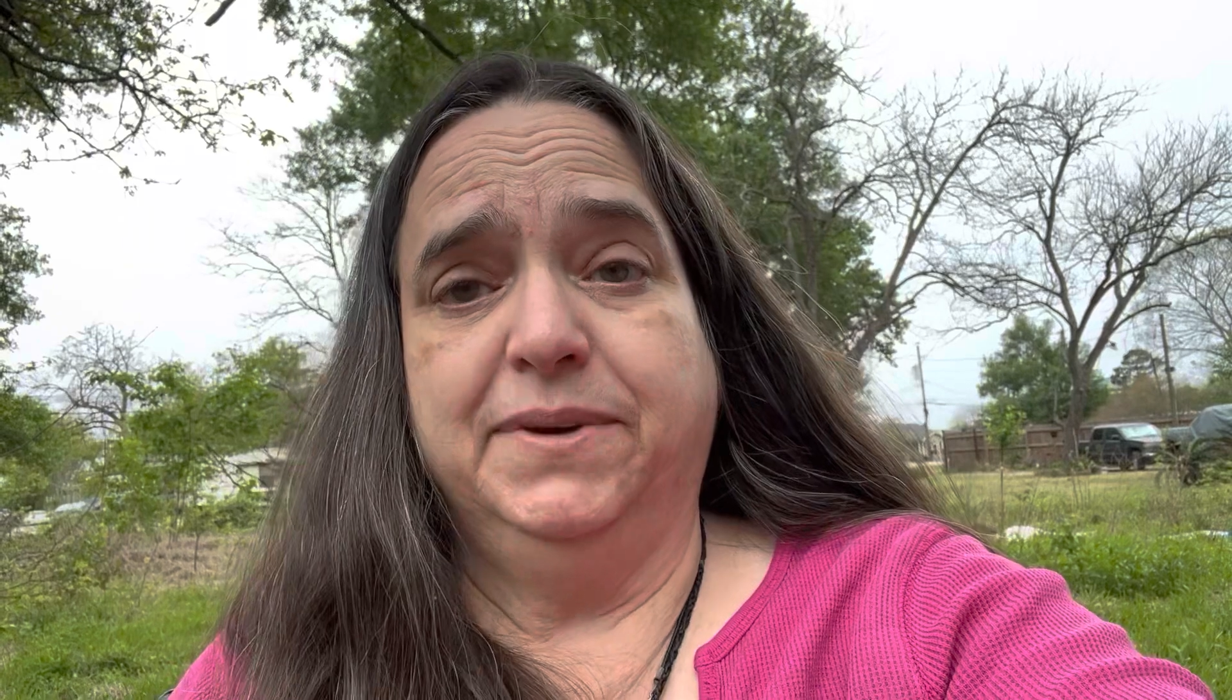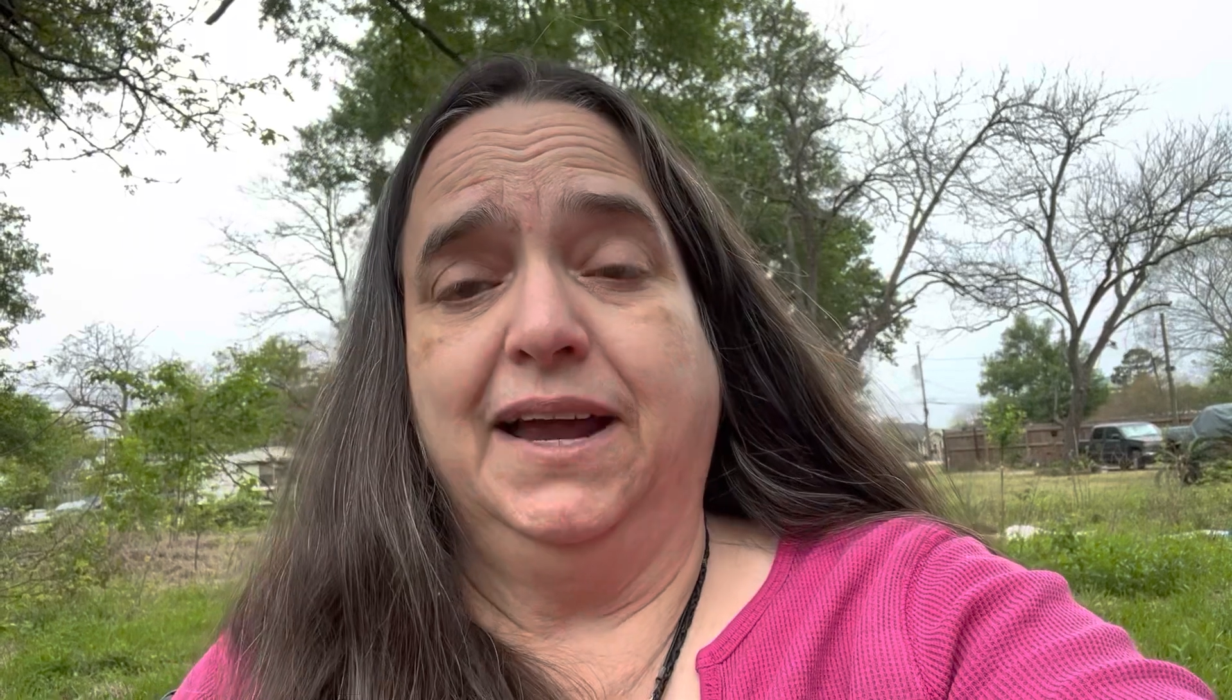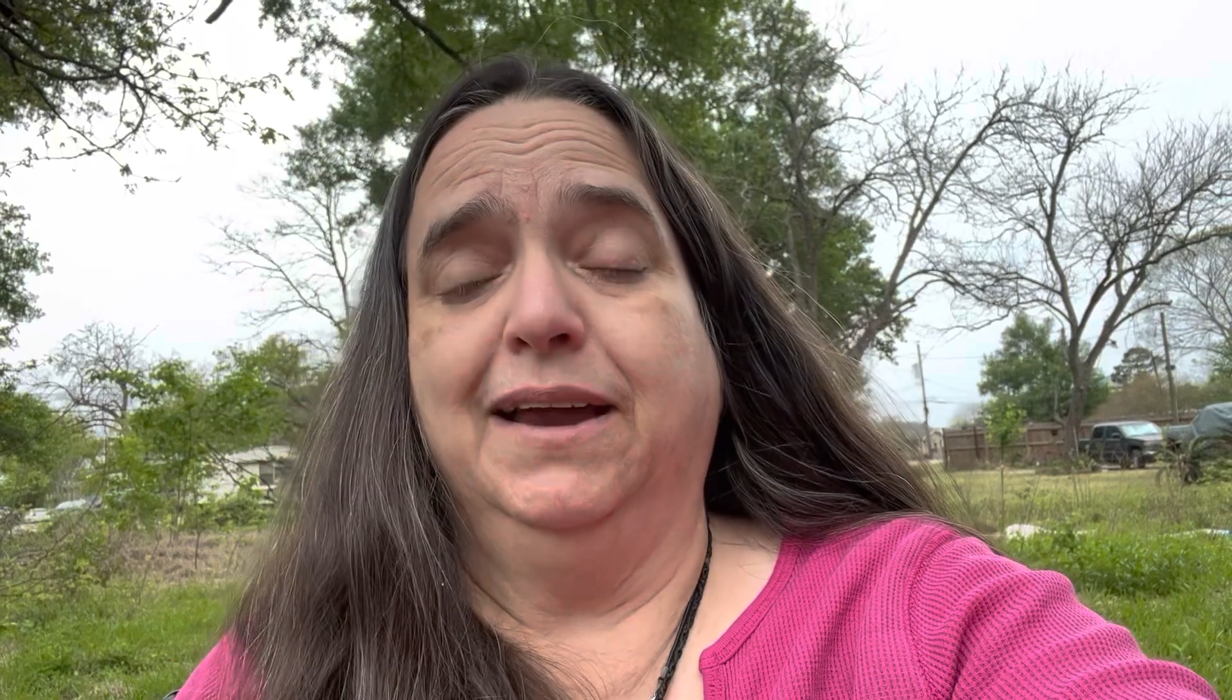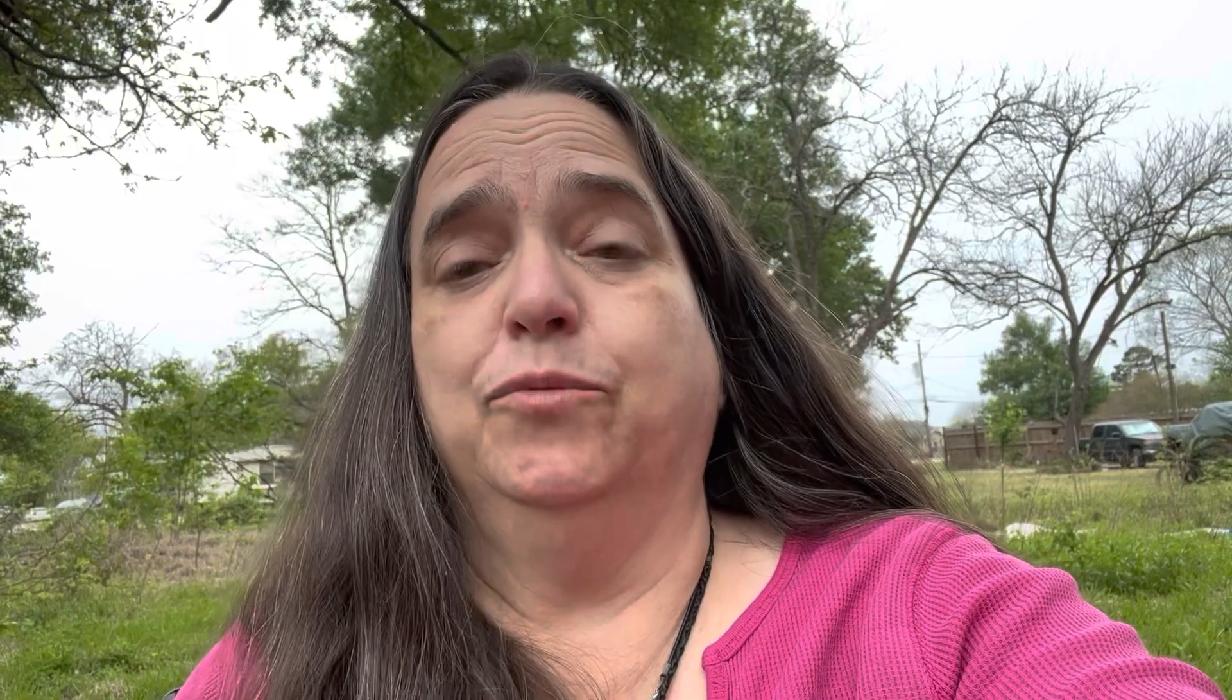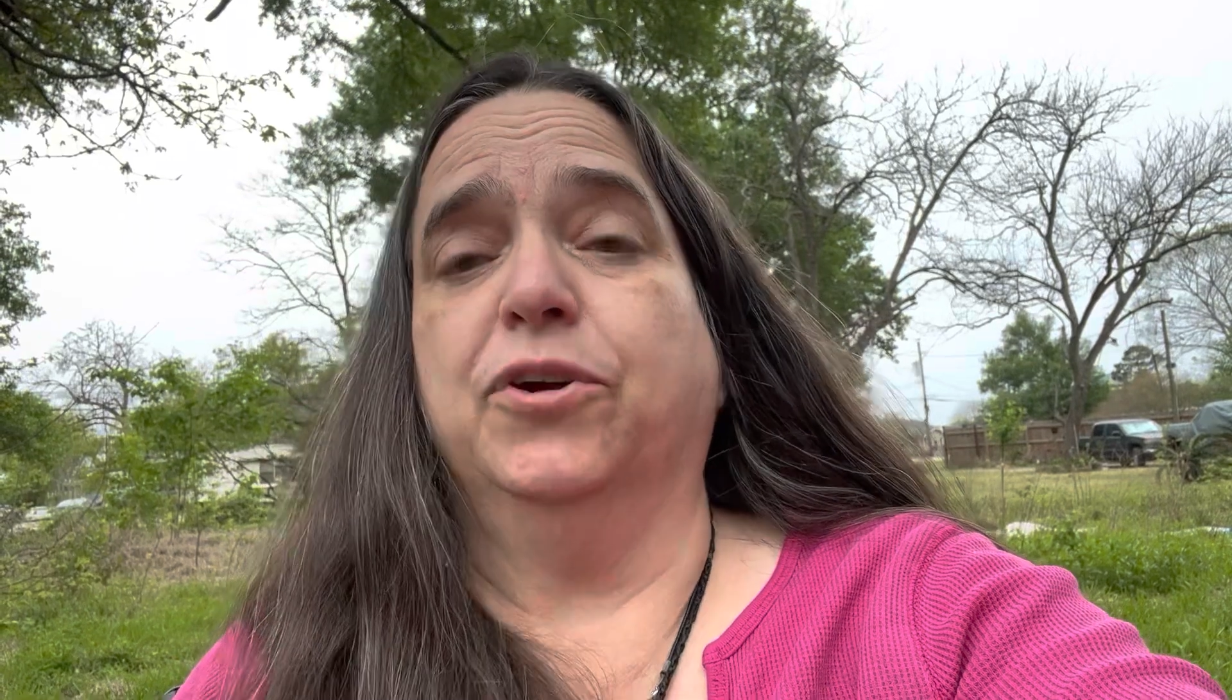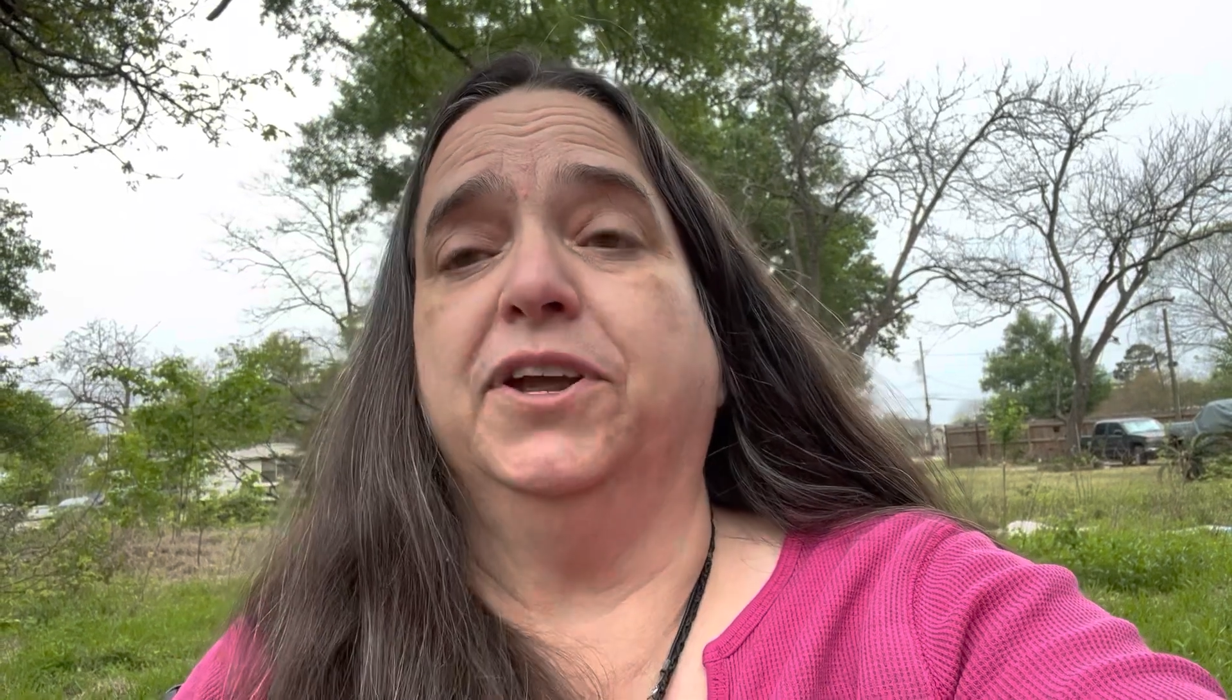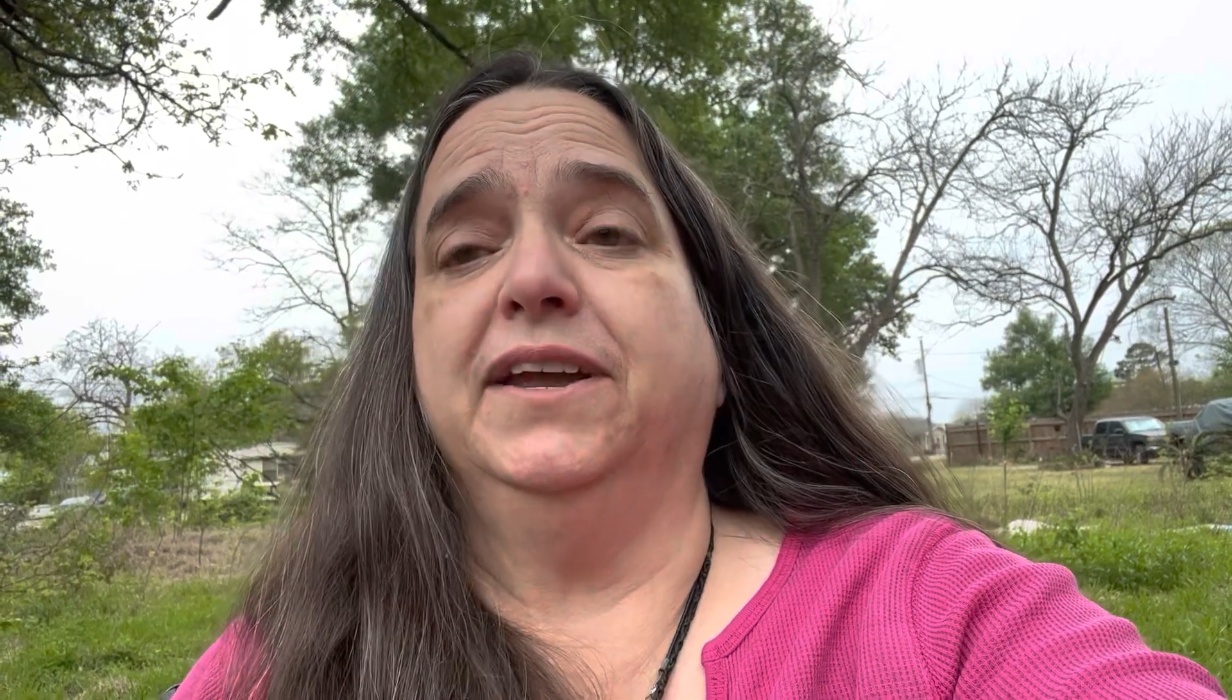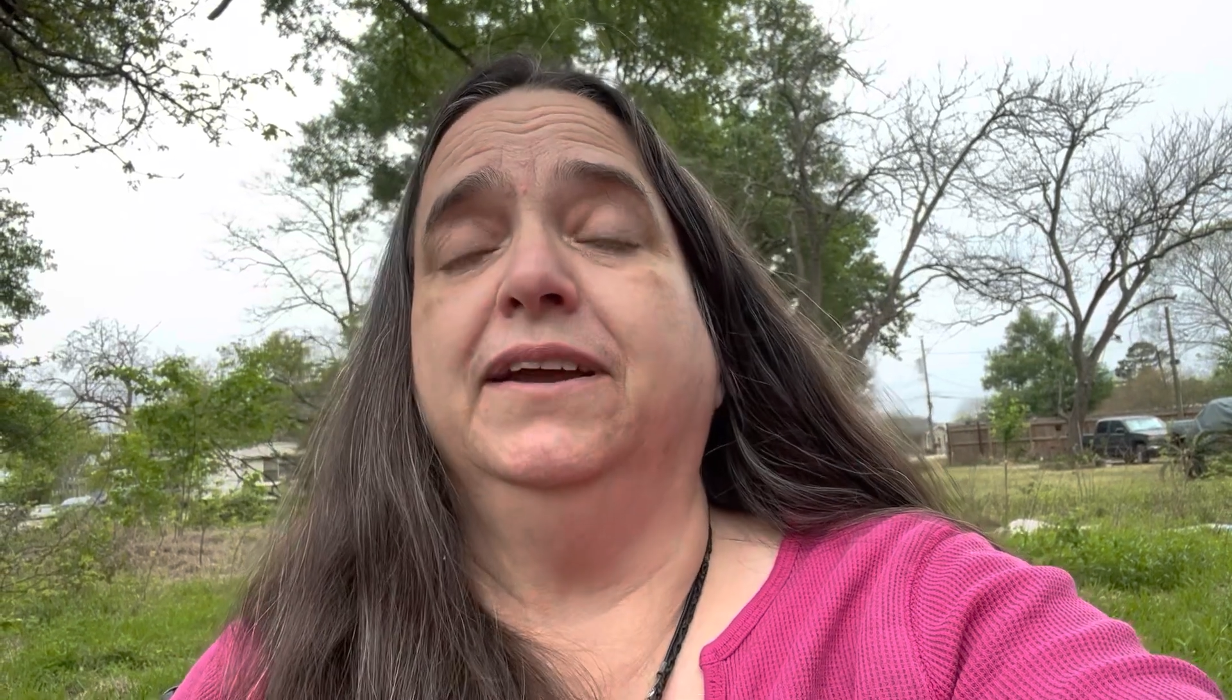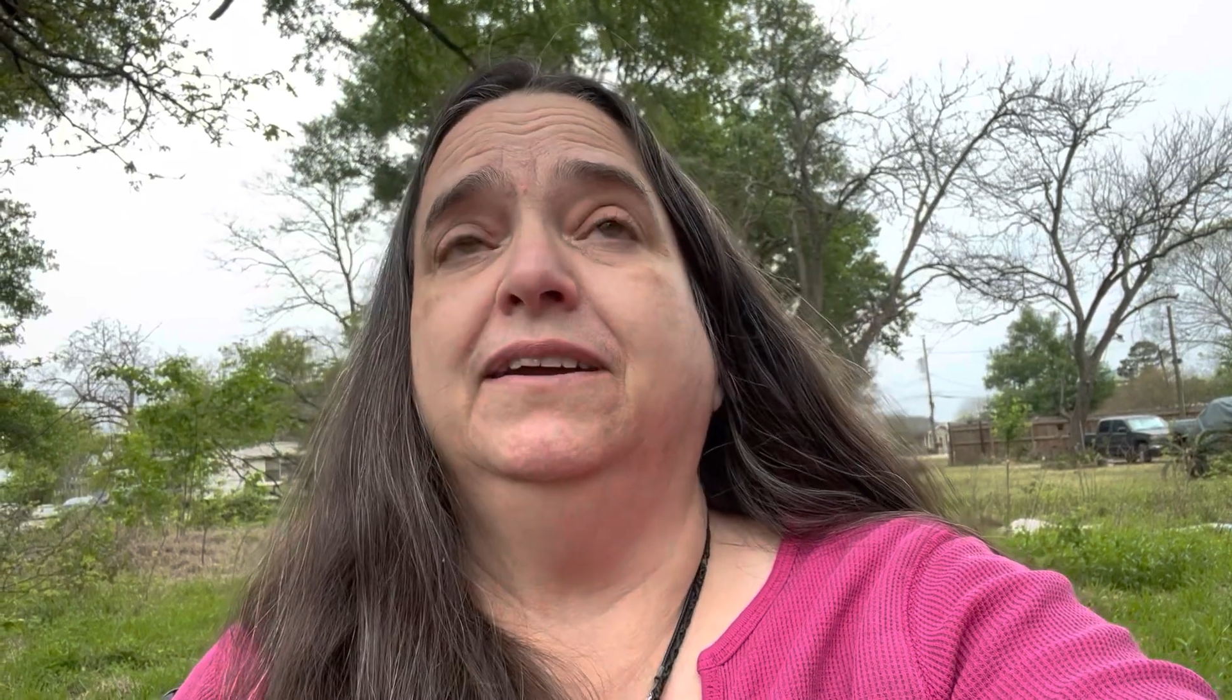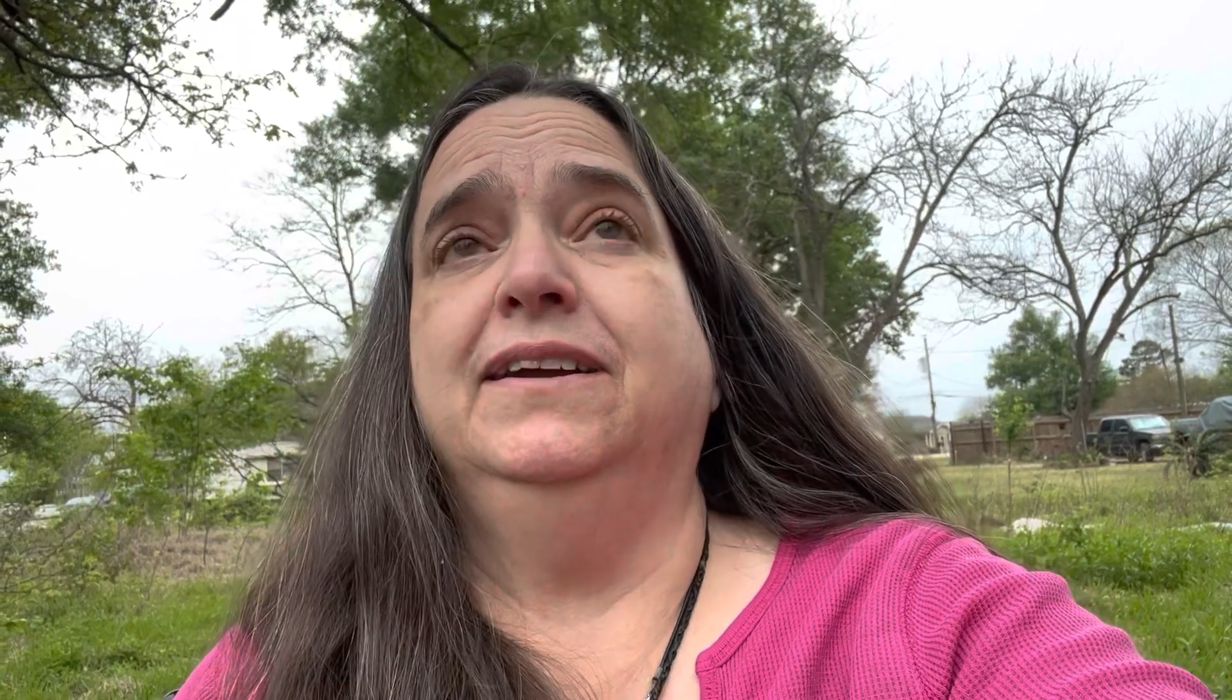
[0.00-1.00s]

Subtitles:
but I am working